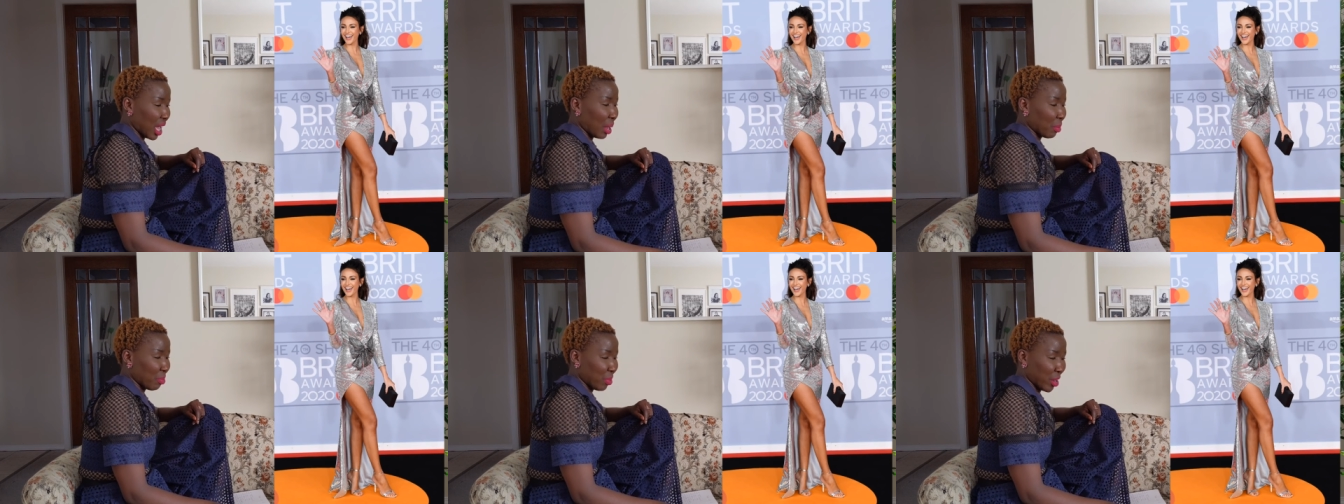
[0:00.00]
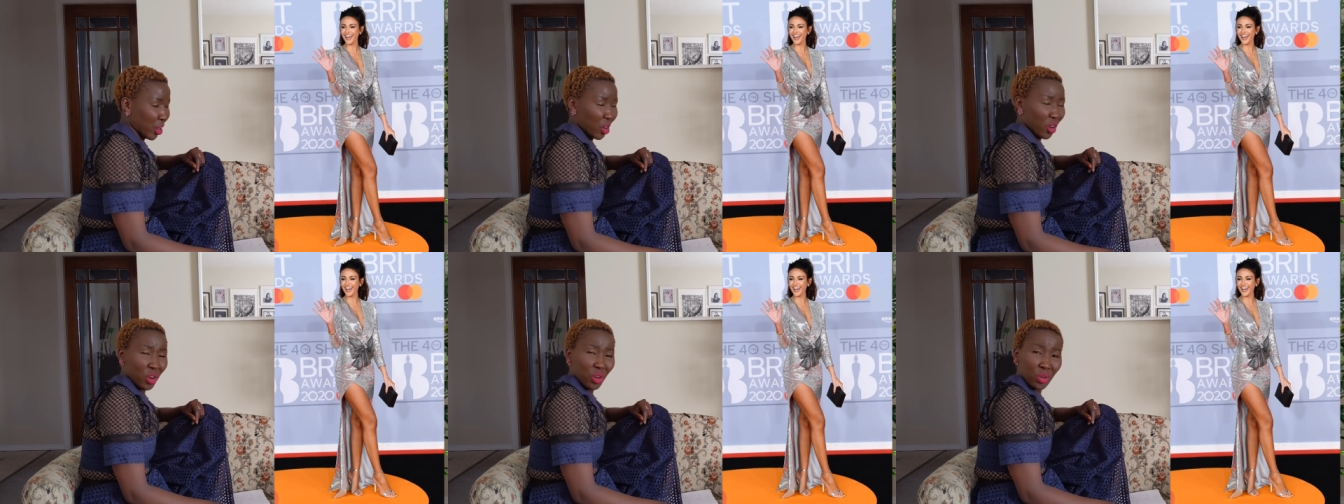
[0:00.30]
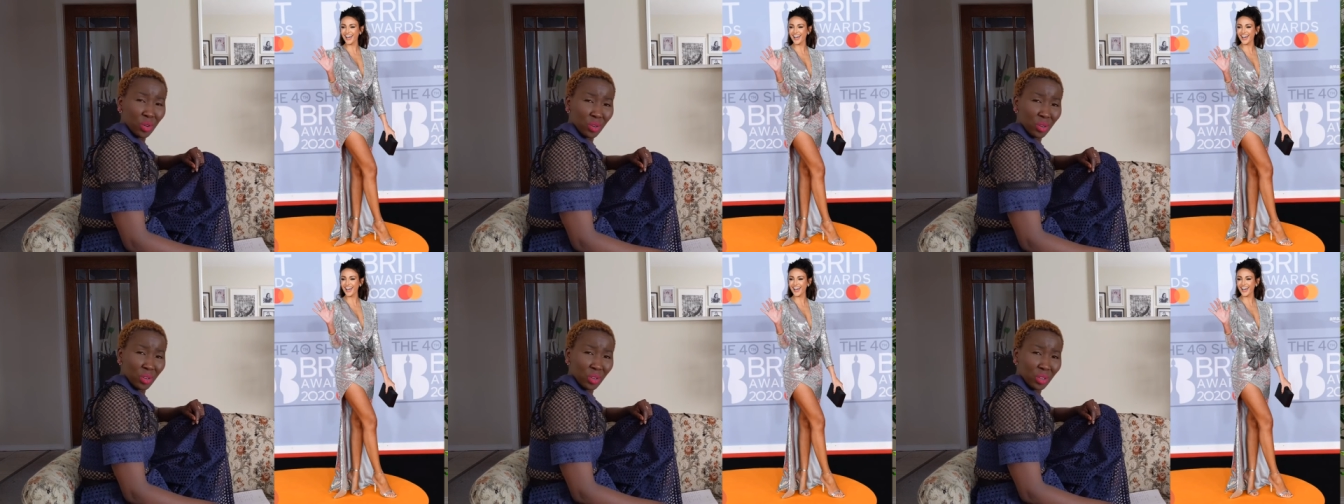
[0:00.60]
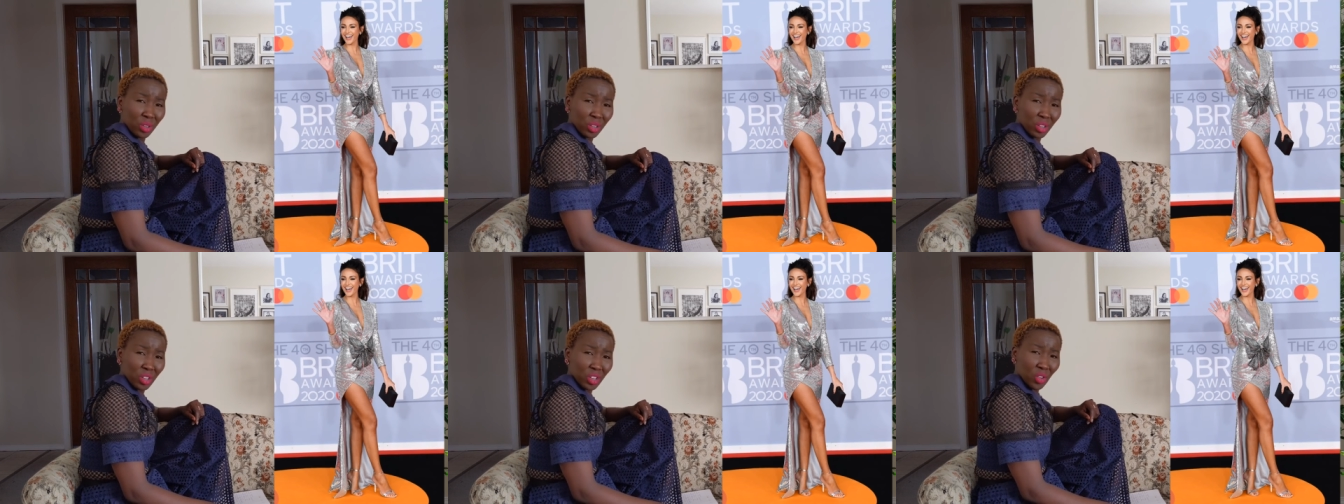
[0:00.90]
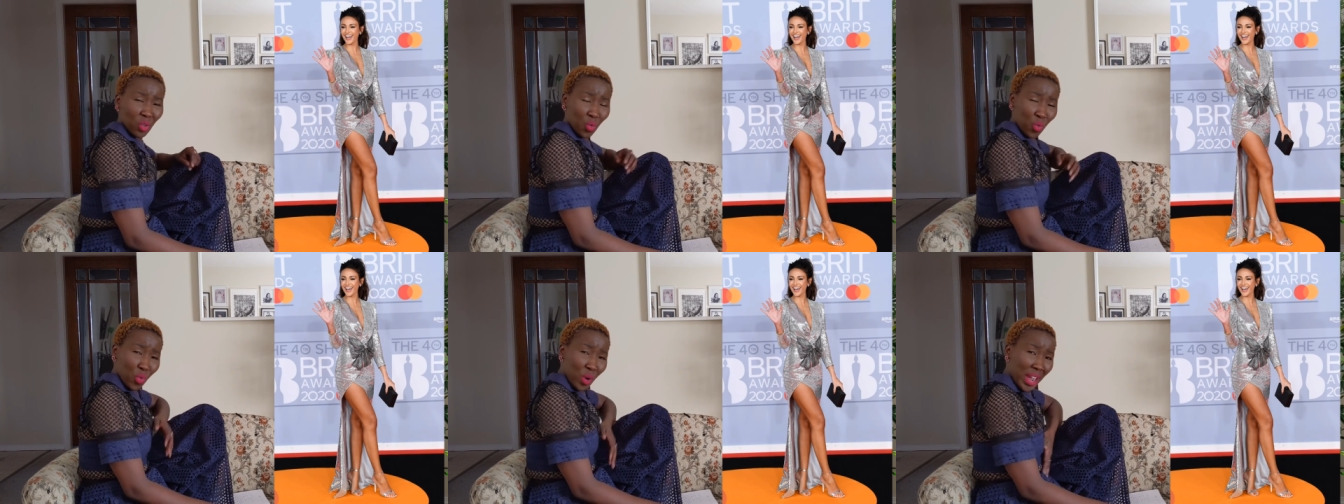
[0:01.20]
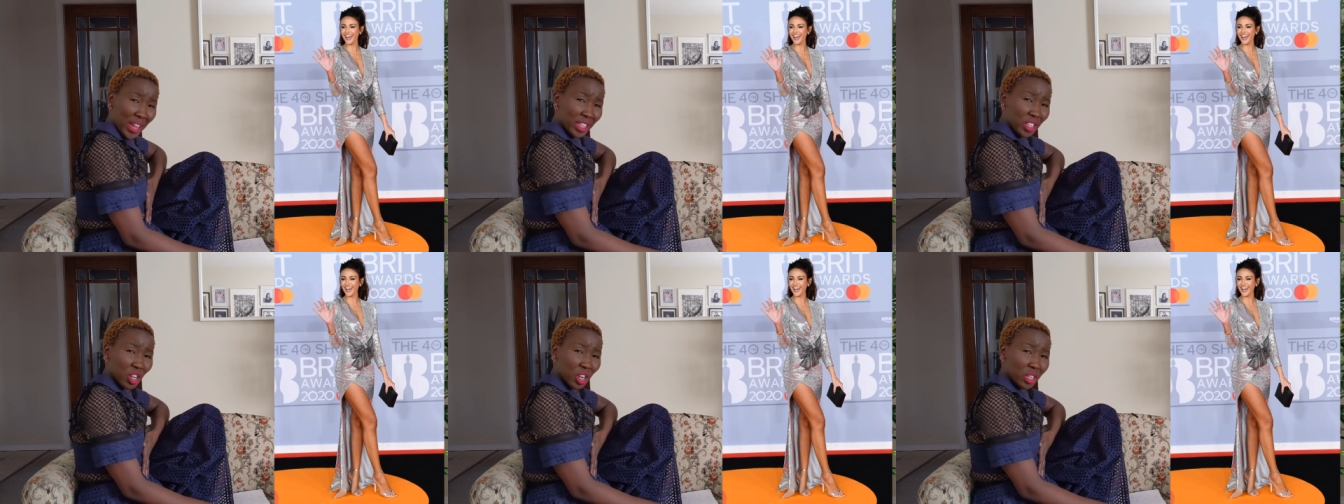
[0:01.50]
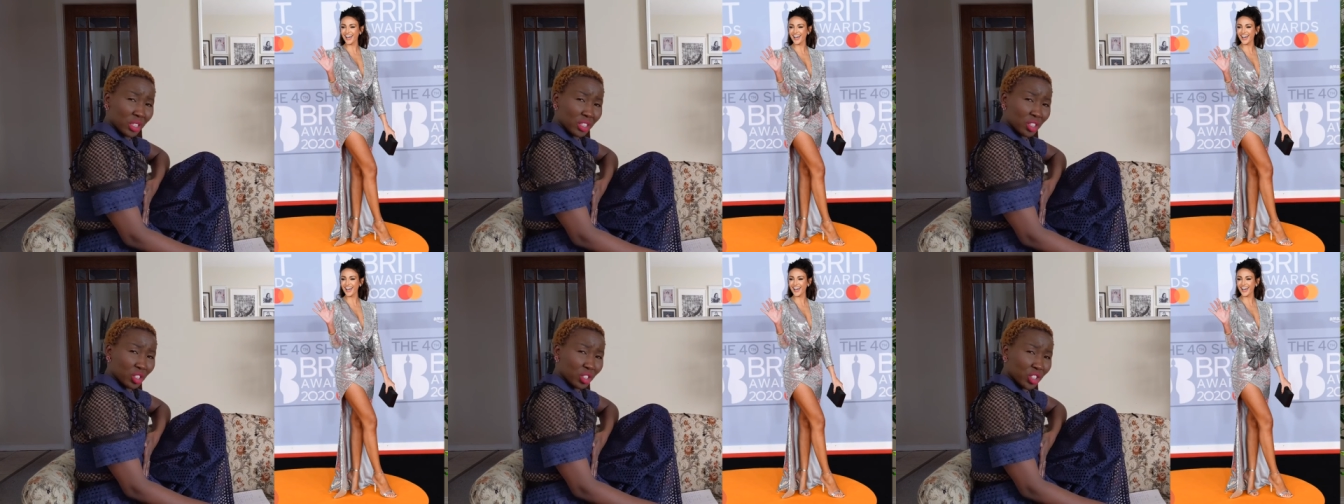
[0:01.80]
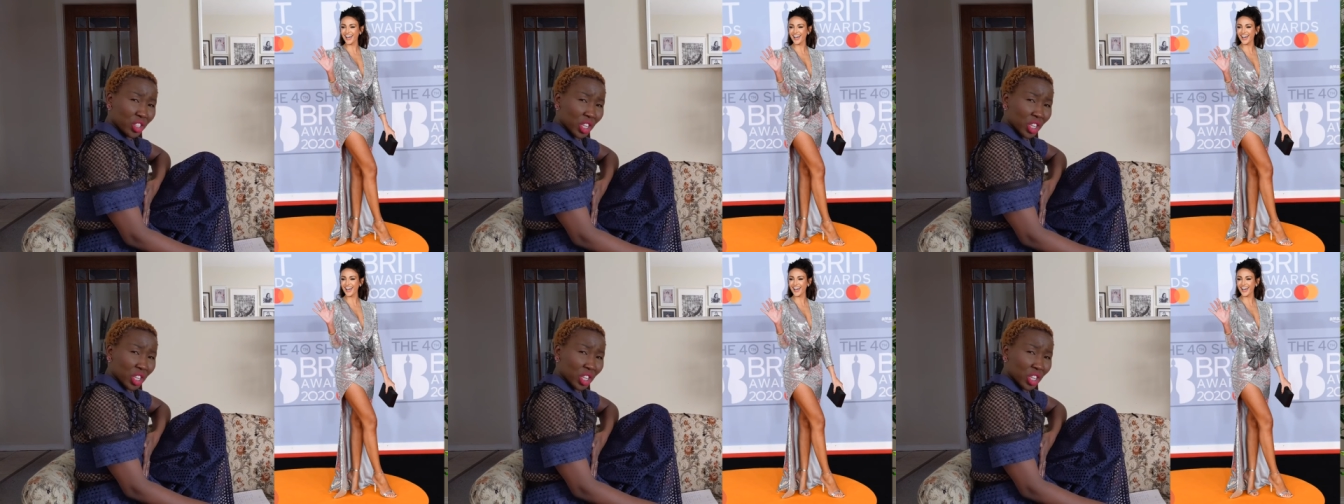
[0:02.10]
a bow right on your